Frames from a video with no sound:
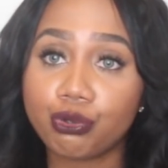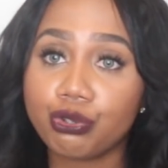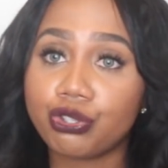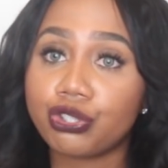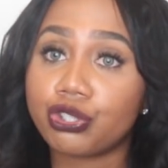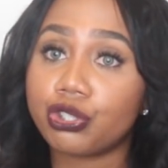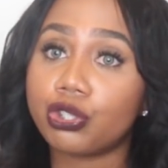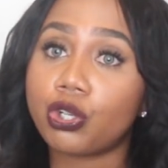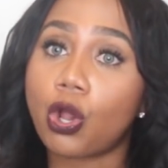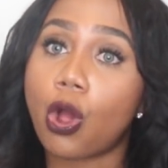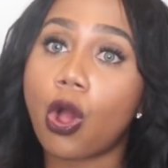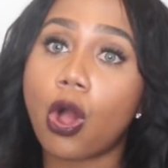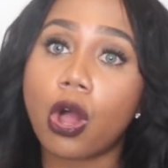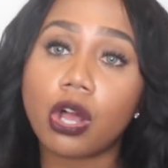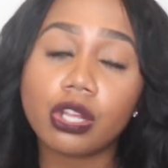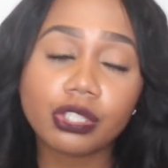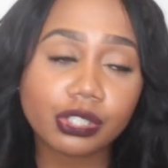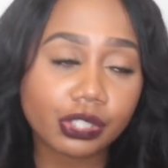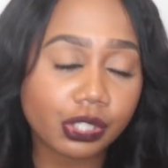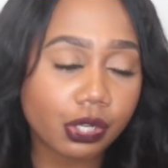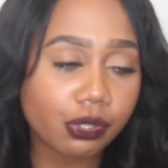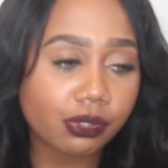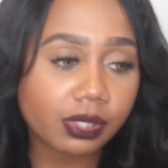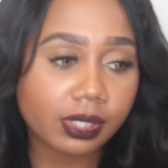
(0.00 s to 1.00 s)
you should
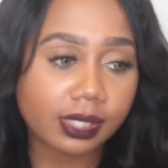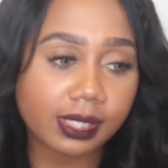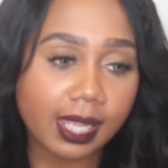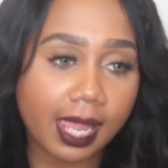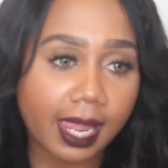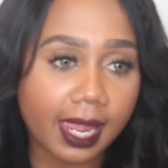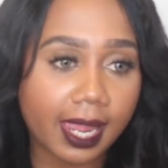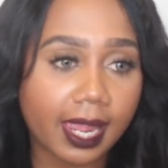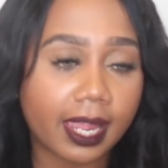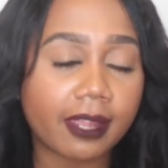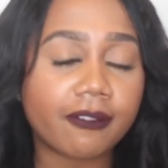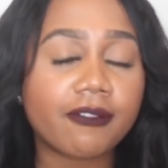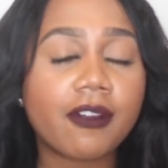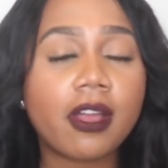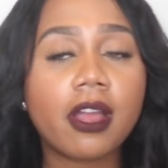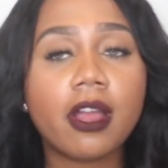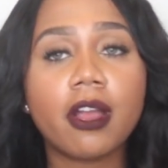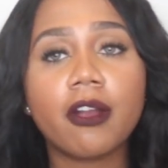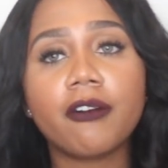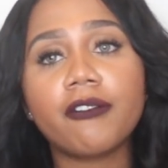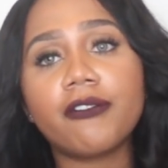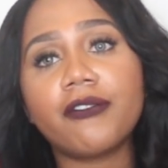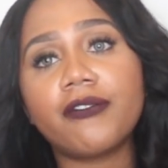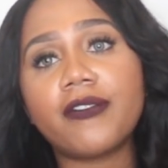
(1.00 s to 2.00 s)
also save
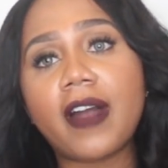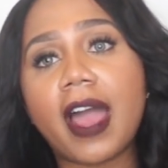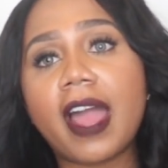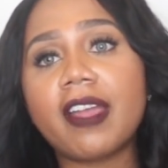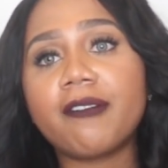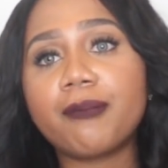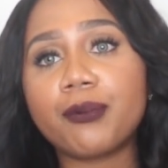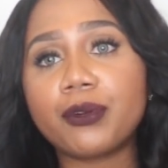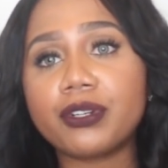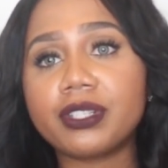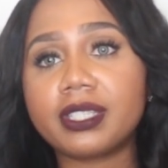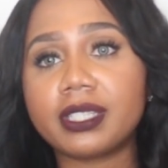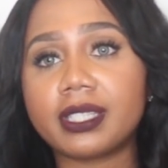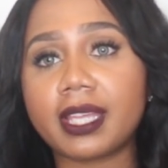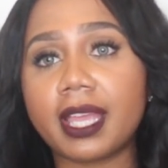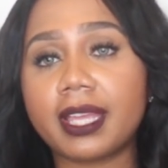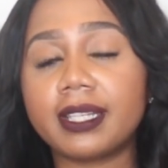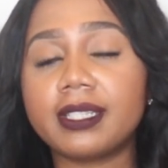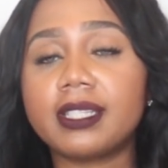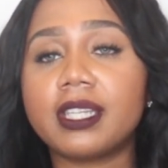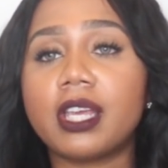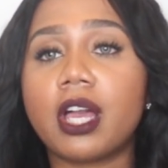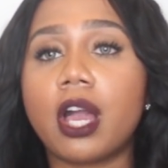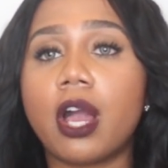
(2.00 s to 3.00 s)

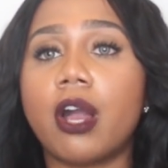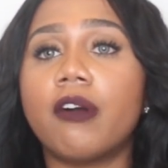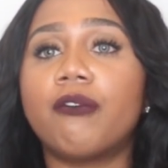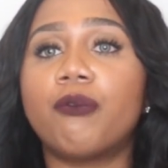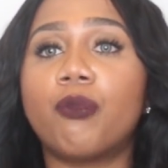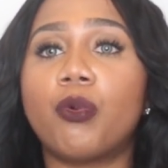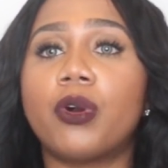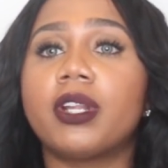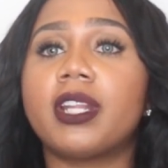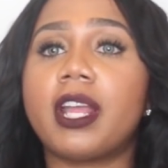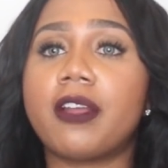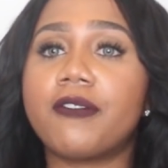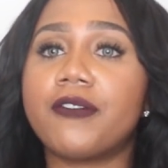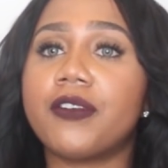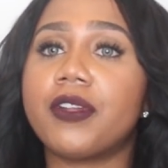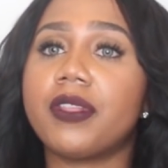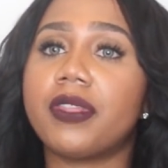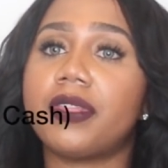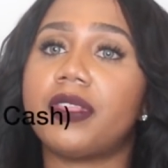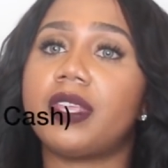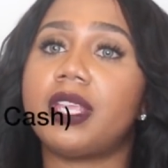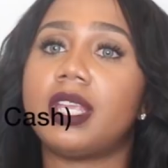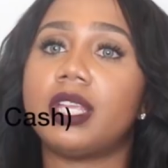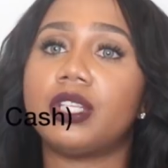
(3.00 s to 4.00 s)
5% of
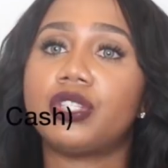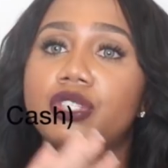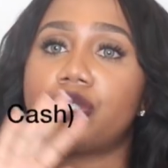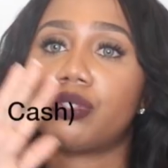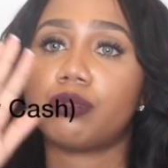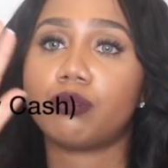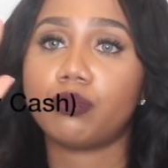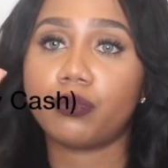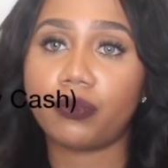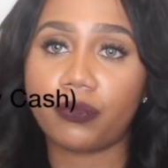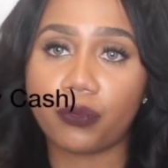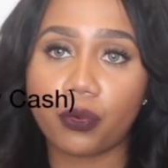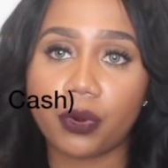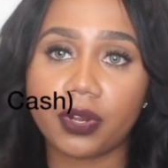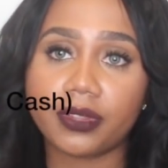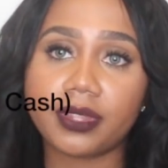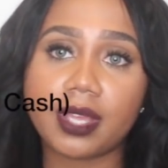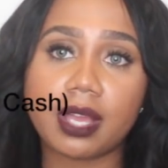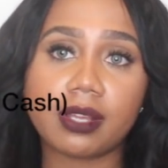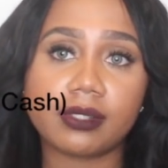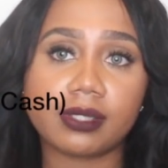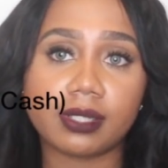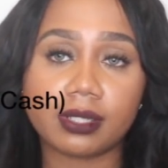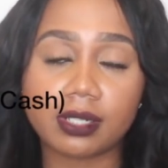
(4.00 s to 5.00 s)
whatever the
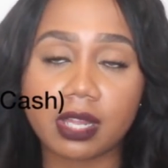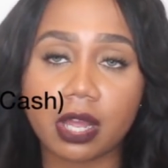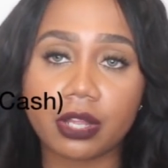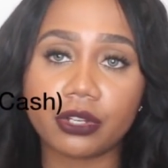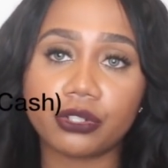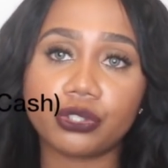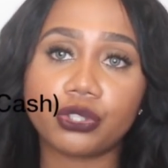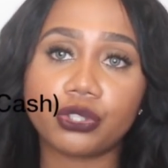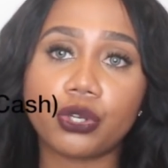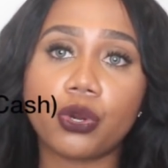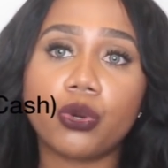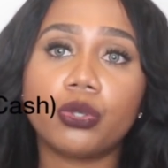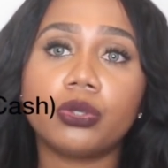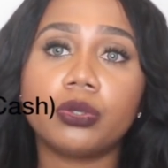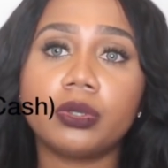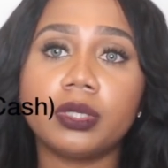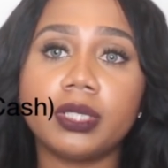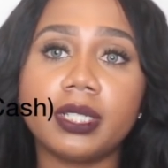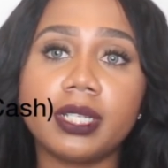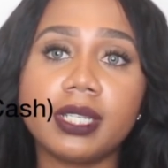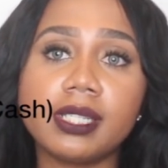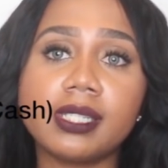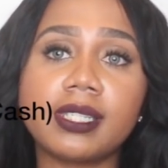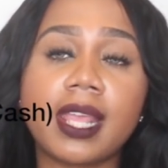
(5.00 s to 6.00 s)
$4,000 total
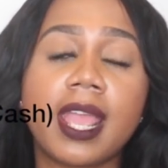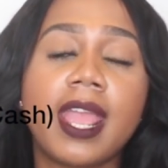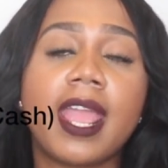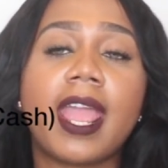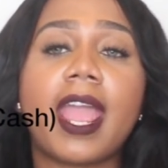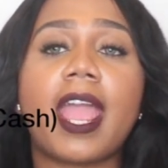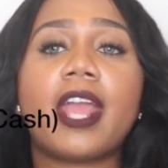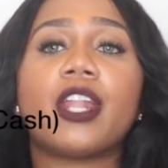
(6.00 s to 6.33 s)
is,